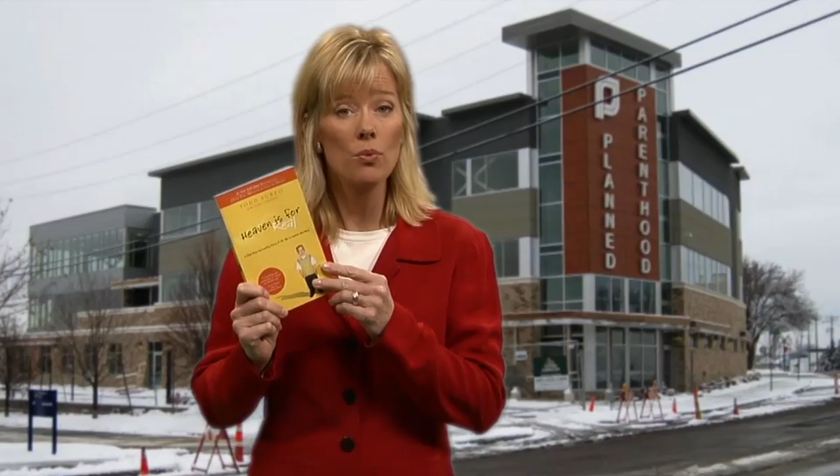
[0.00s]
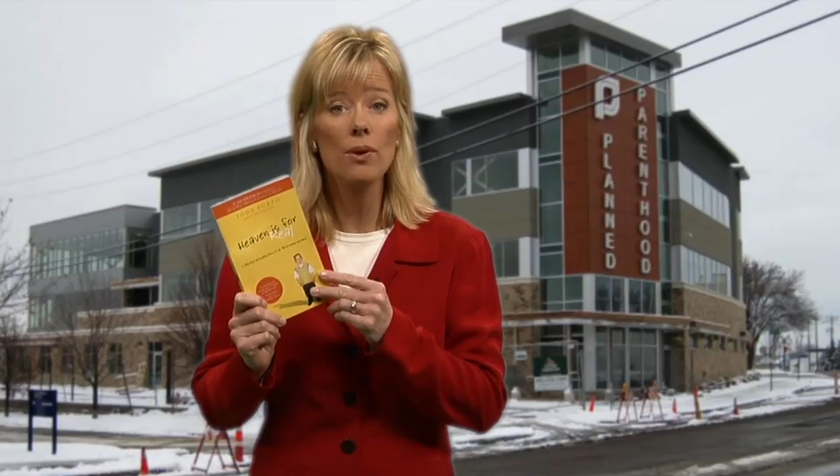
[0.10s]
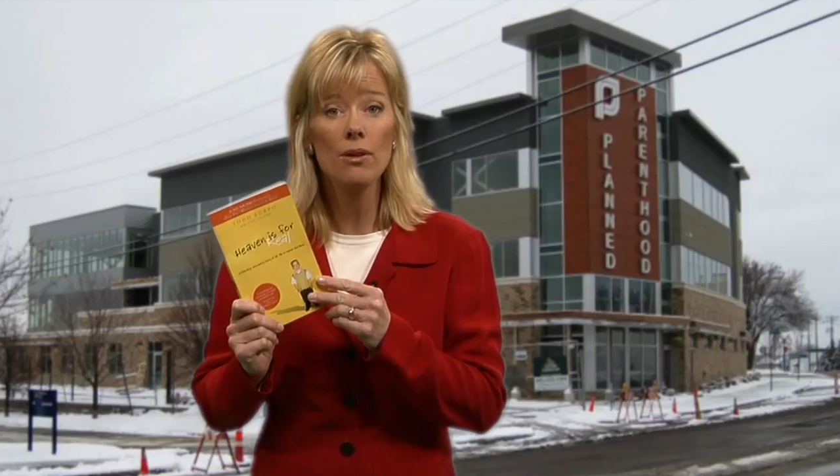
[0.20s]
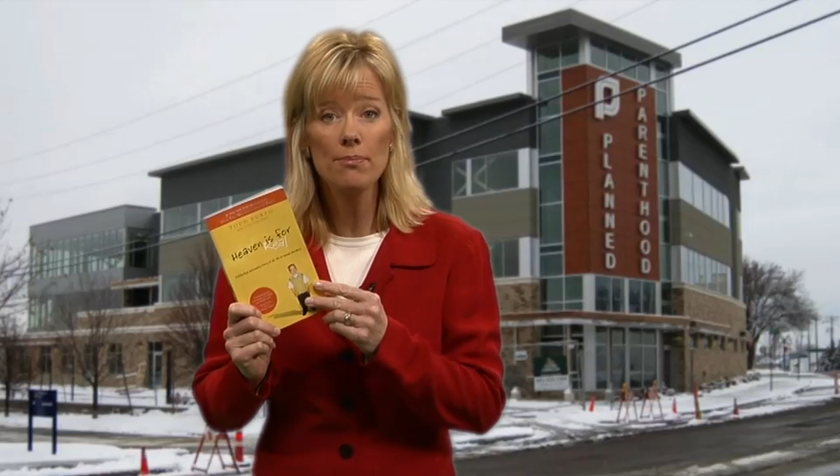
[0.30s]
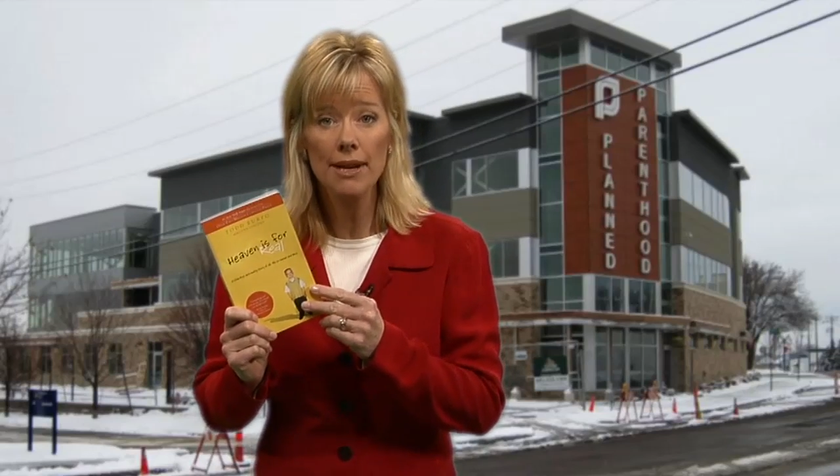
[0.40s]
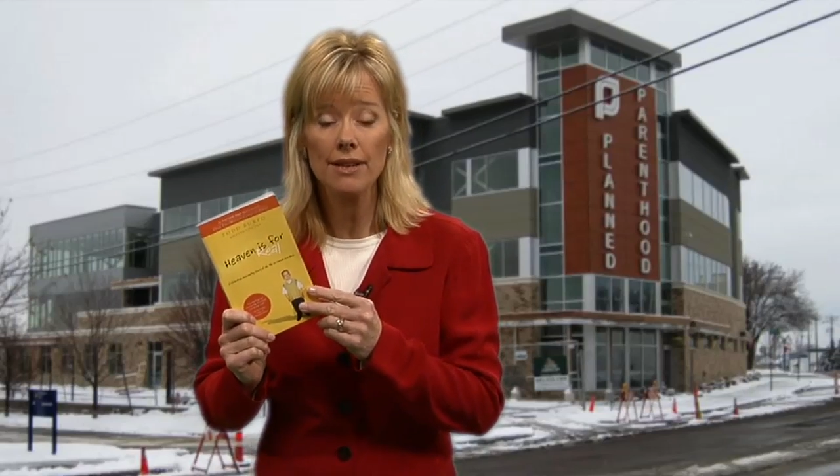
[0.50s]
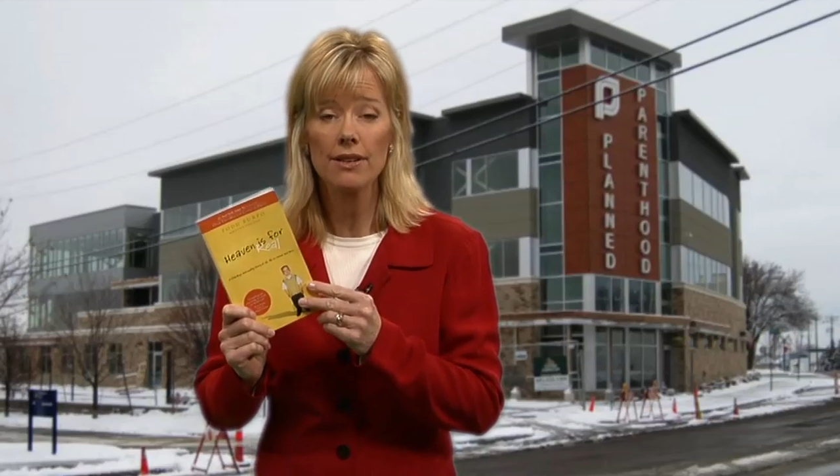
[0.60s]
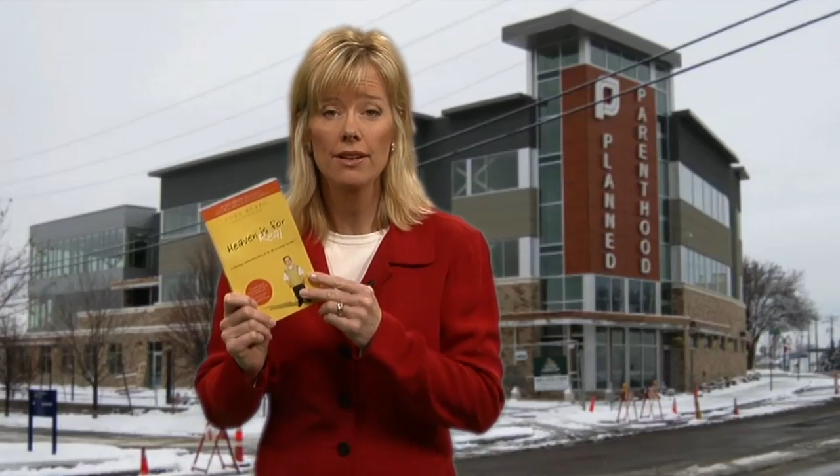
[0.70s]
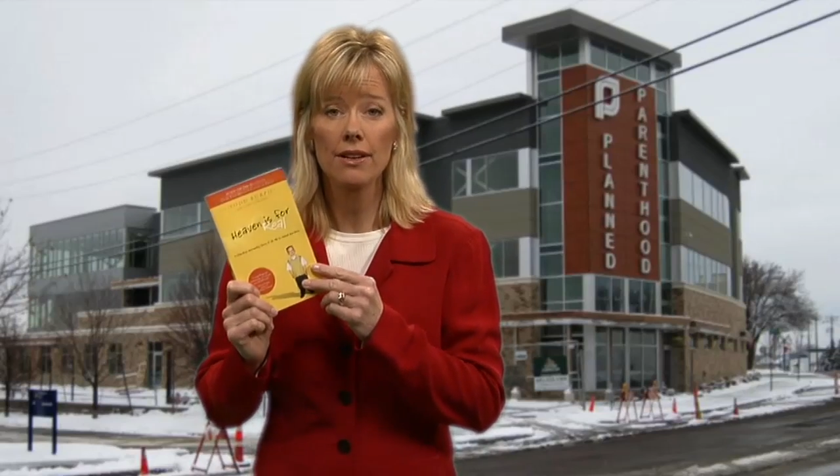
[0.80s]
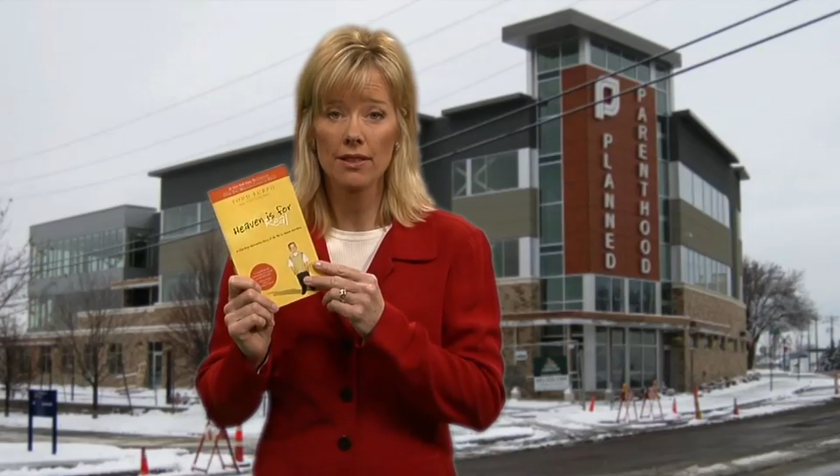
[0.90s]
will
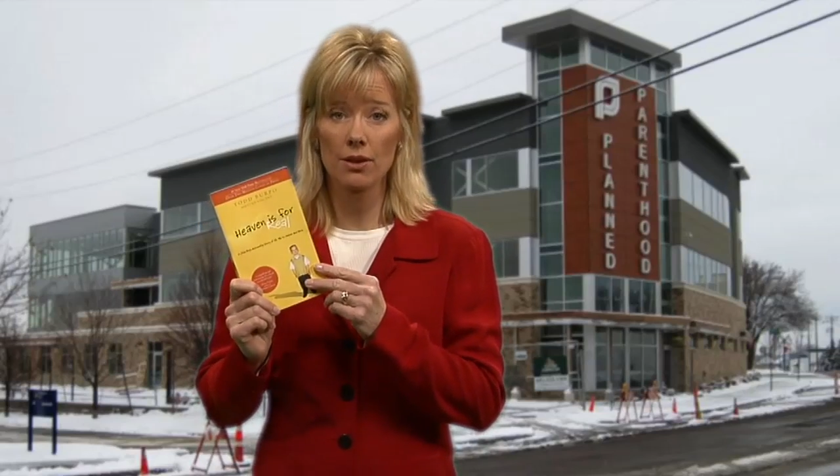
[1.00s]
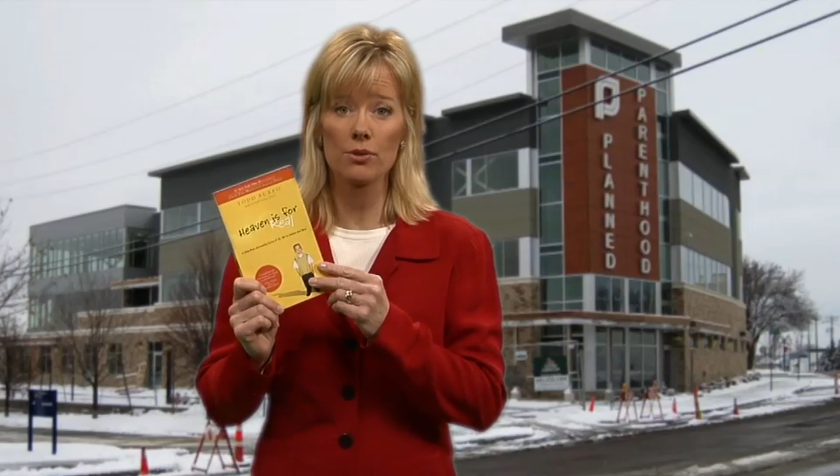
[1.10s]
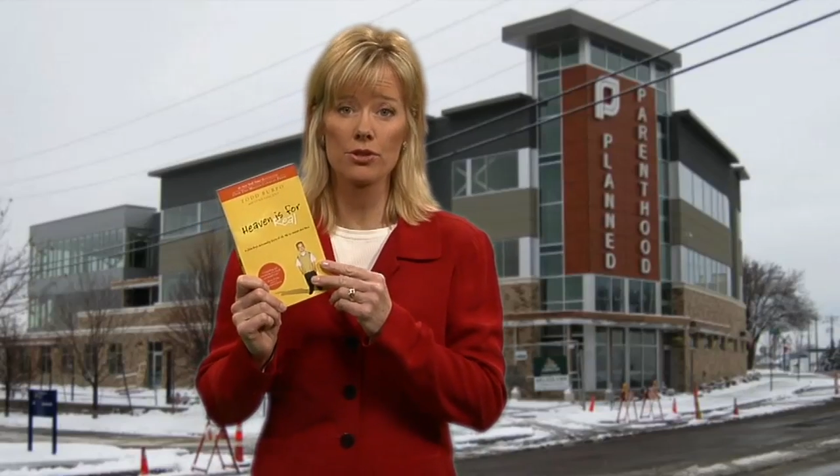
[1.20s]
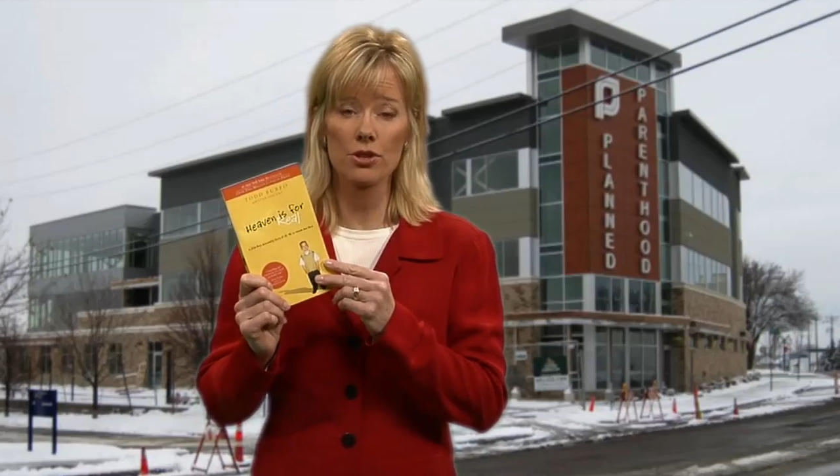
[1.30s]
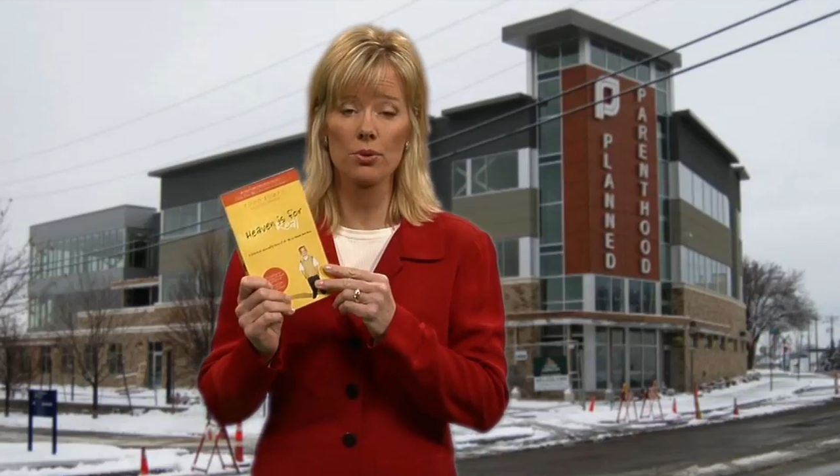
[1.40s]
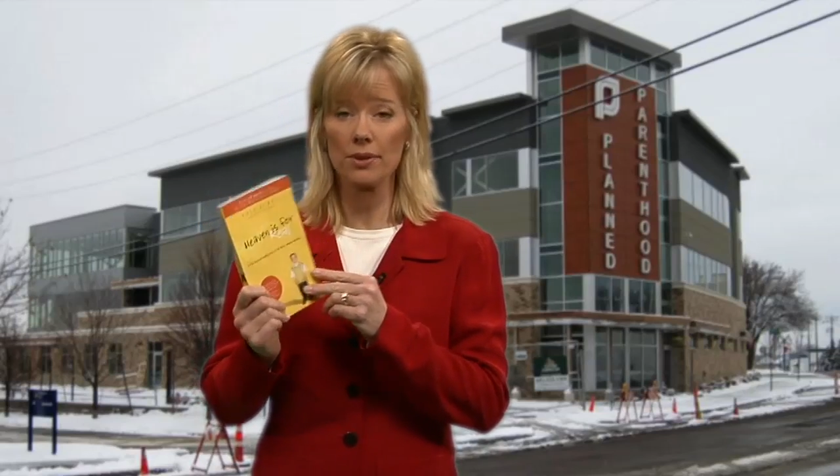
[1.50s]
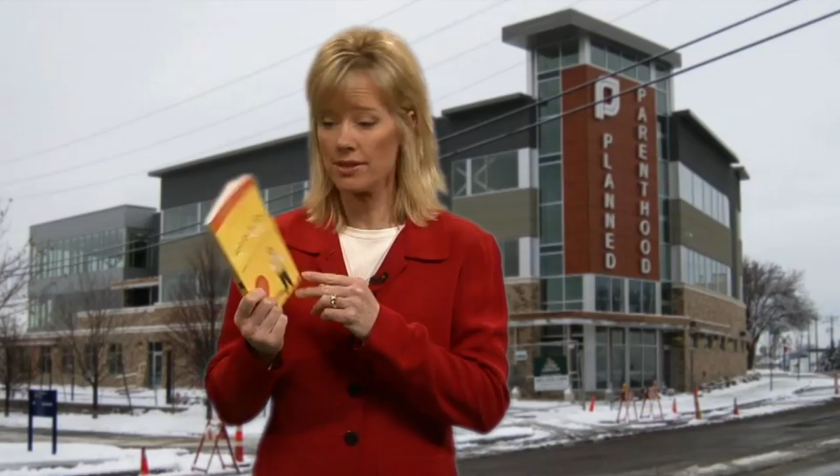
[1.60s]
meet those children.